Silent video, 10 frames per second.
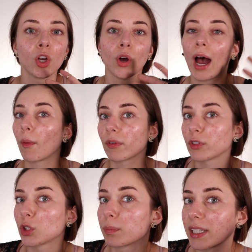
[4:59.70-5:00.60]
however
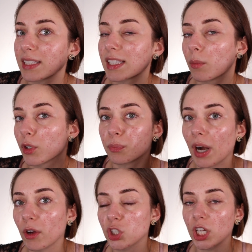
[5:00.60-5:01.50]
you place them with
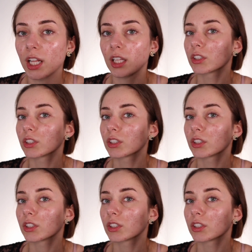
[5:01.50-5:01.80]
brow gel.